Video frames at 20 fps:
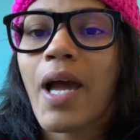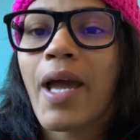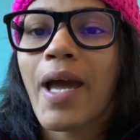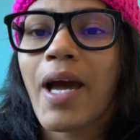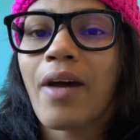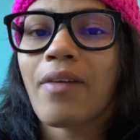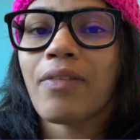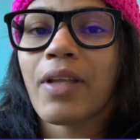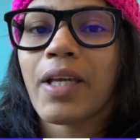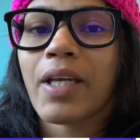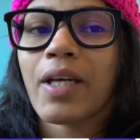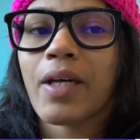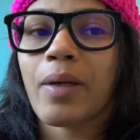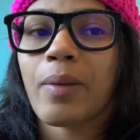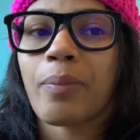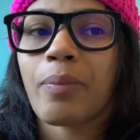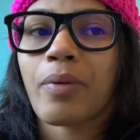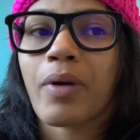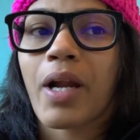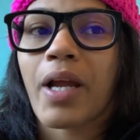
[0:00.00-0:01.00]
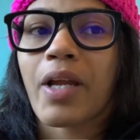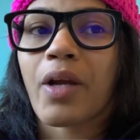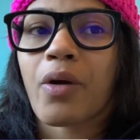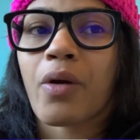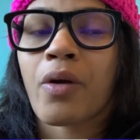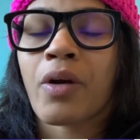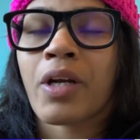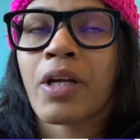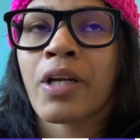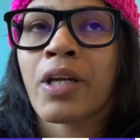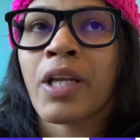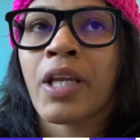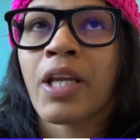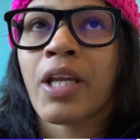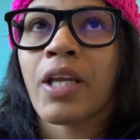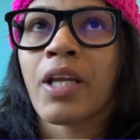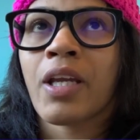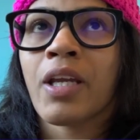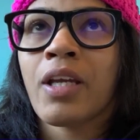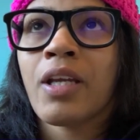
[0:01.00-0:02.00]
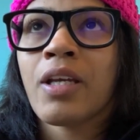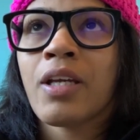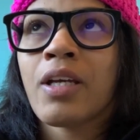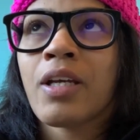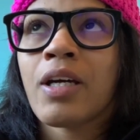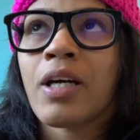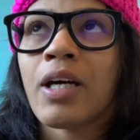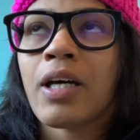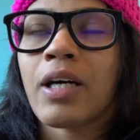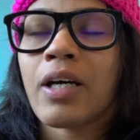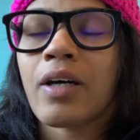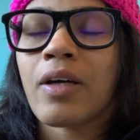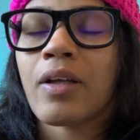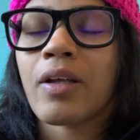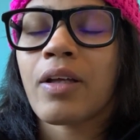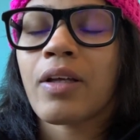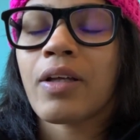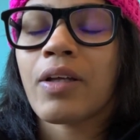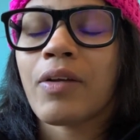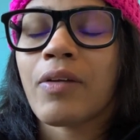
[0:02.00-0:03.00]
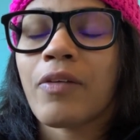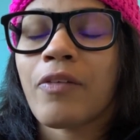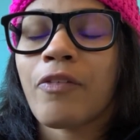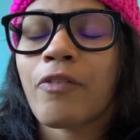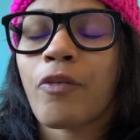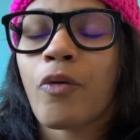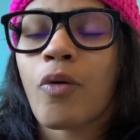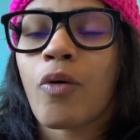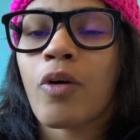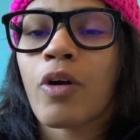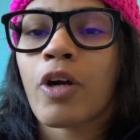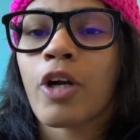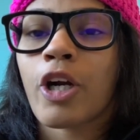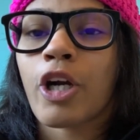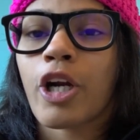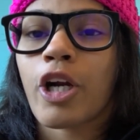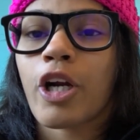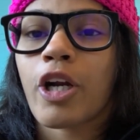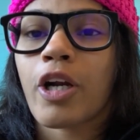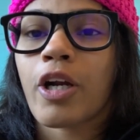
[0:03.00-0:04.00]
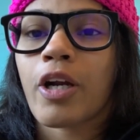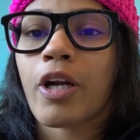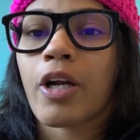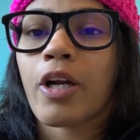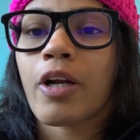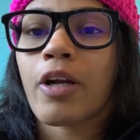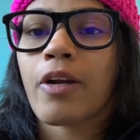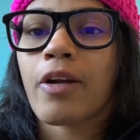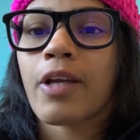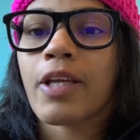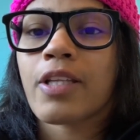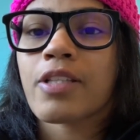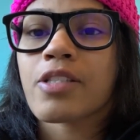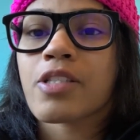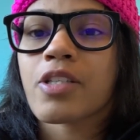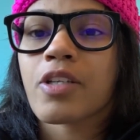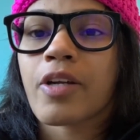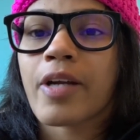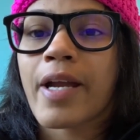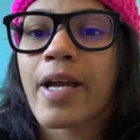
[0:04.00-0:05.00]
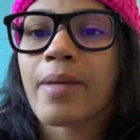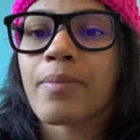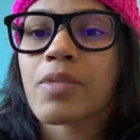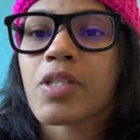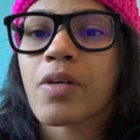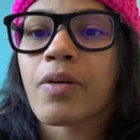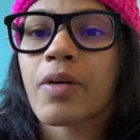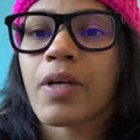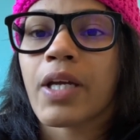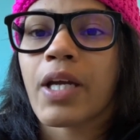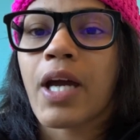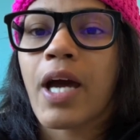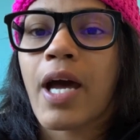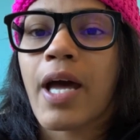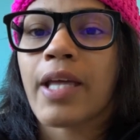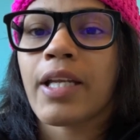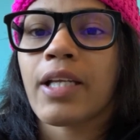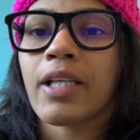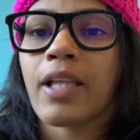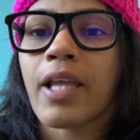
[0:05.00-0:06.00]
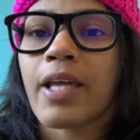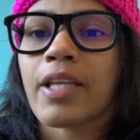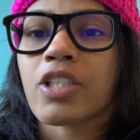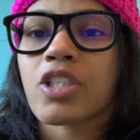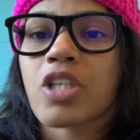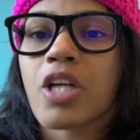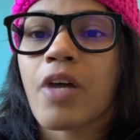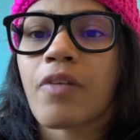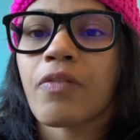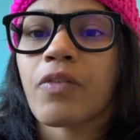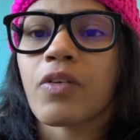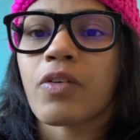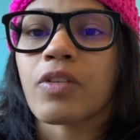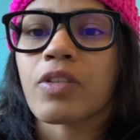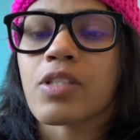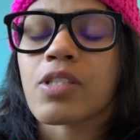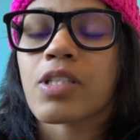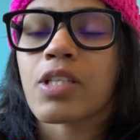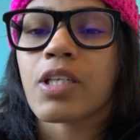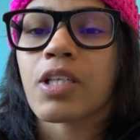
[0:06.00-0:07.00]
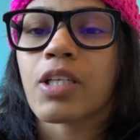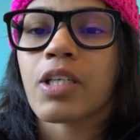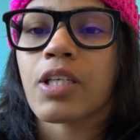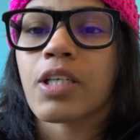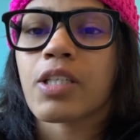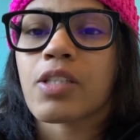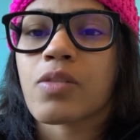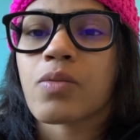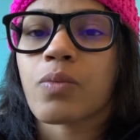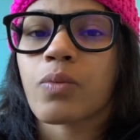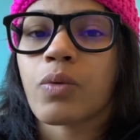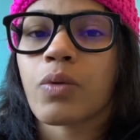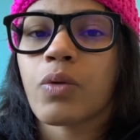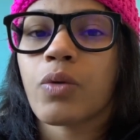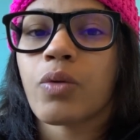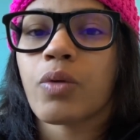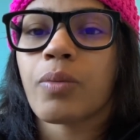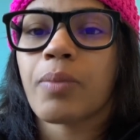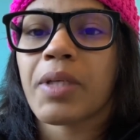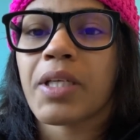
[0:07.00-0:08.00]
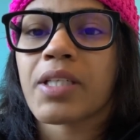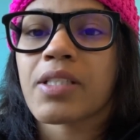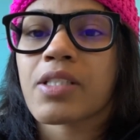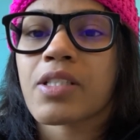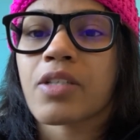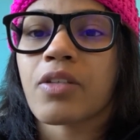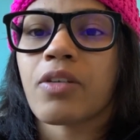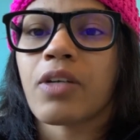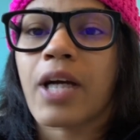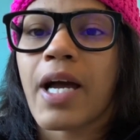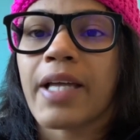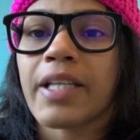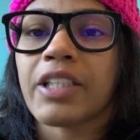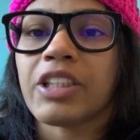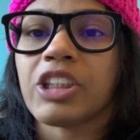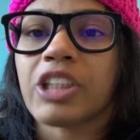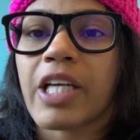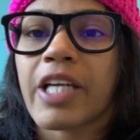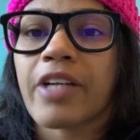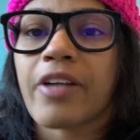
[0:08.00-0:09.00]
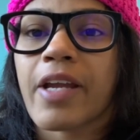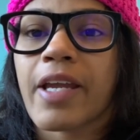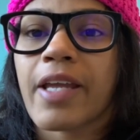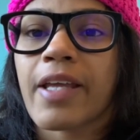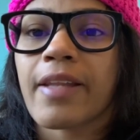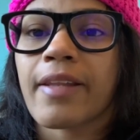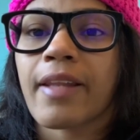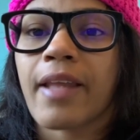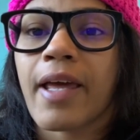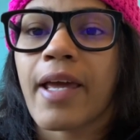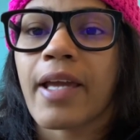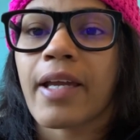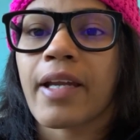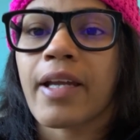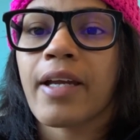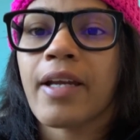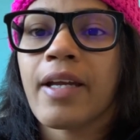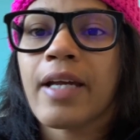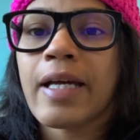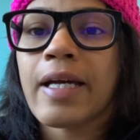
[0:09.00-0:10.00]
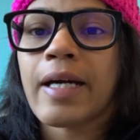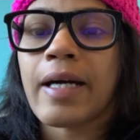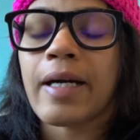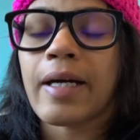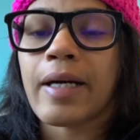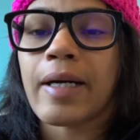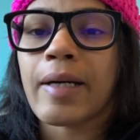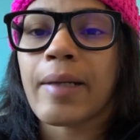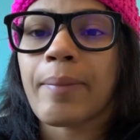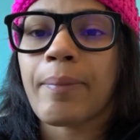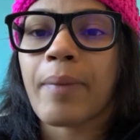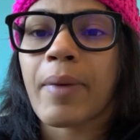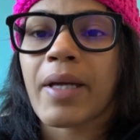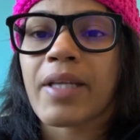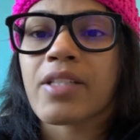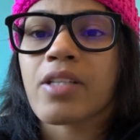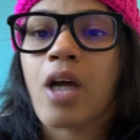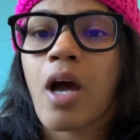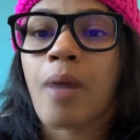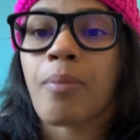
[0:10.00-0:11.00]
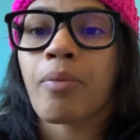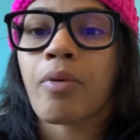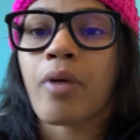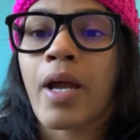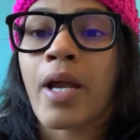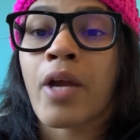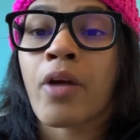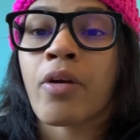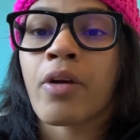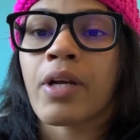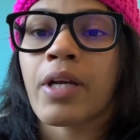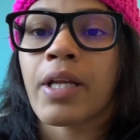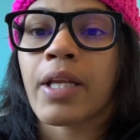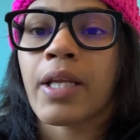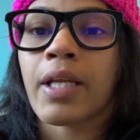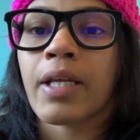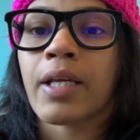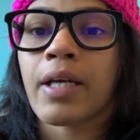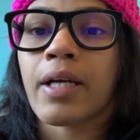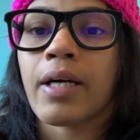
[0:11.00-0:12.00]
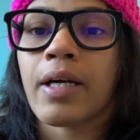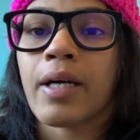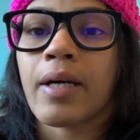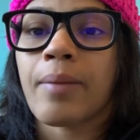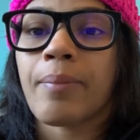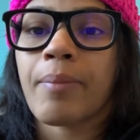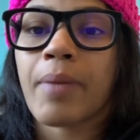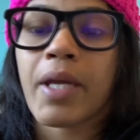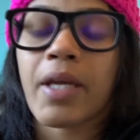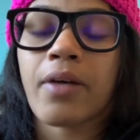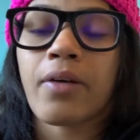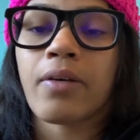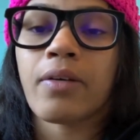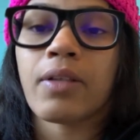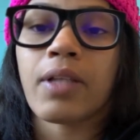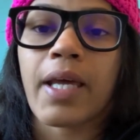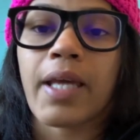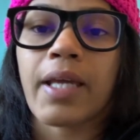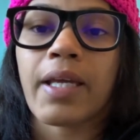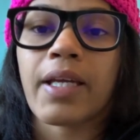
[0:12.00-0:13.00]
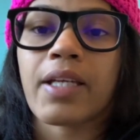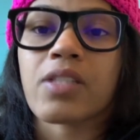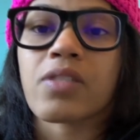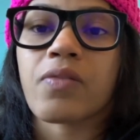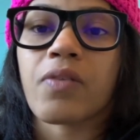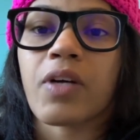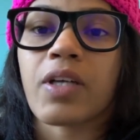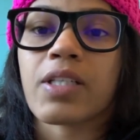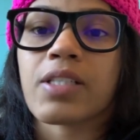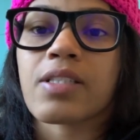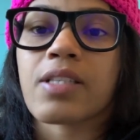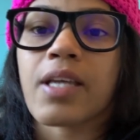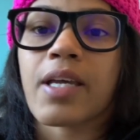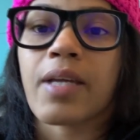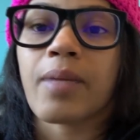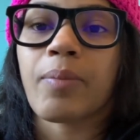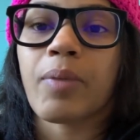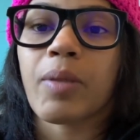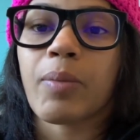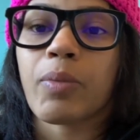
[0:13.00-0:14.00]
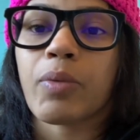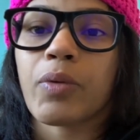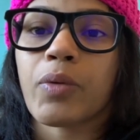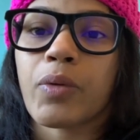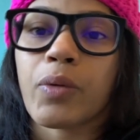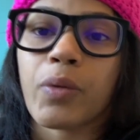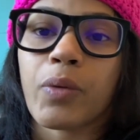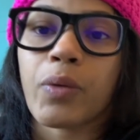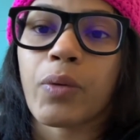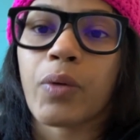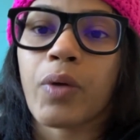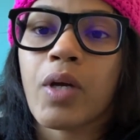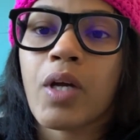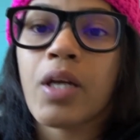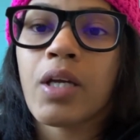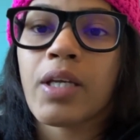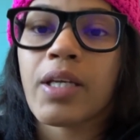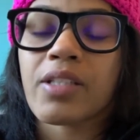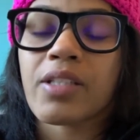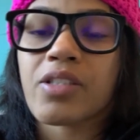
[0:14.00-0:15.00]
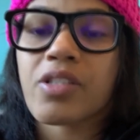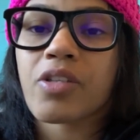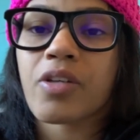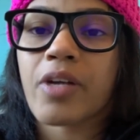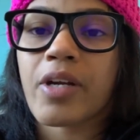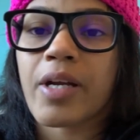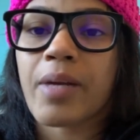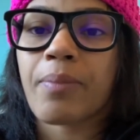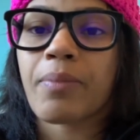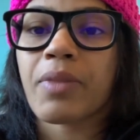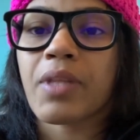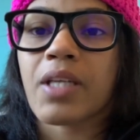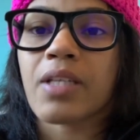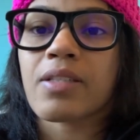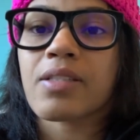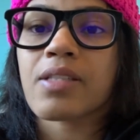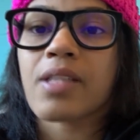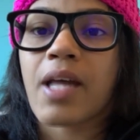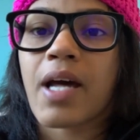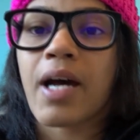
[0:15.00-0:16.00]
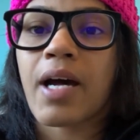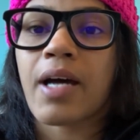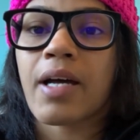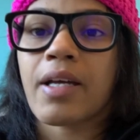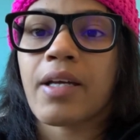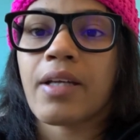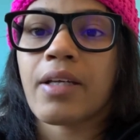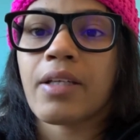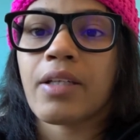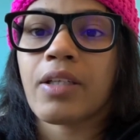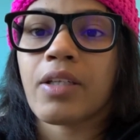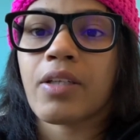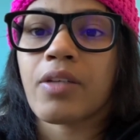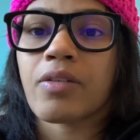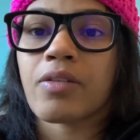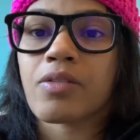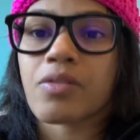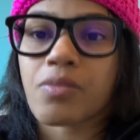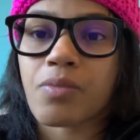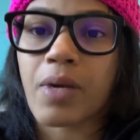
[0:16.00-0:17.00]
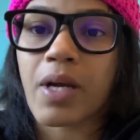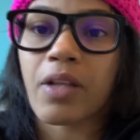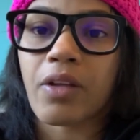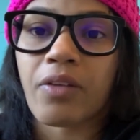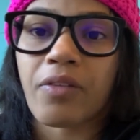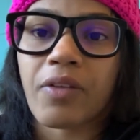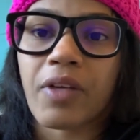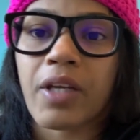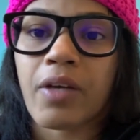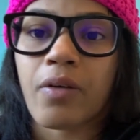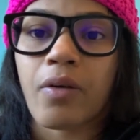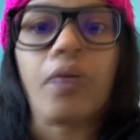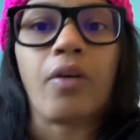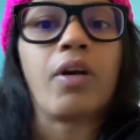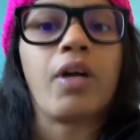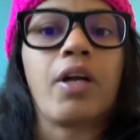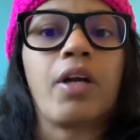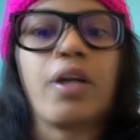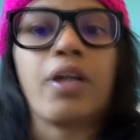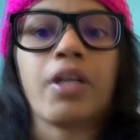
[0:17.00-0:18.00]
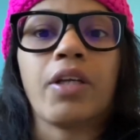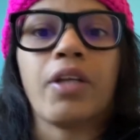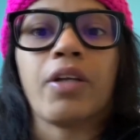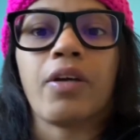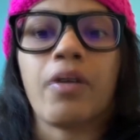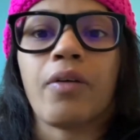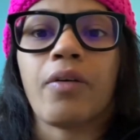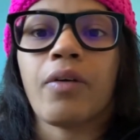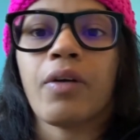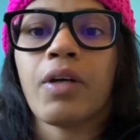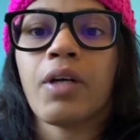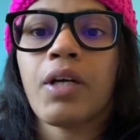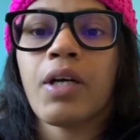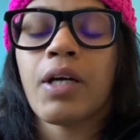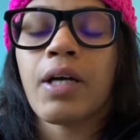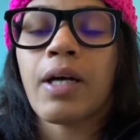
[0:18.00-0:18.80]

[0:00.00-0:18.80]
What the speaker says: I have like a priority for Instagram, so it kind of like shuffles. It's cool because it'll kind of generate like my top priority mail, like as far as like people who Instagram thinks that, you know, is relevant or, you know,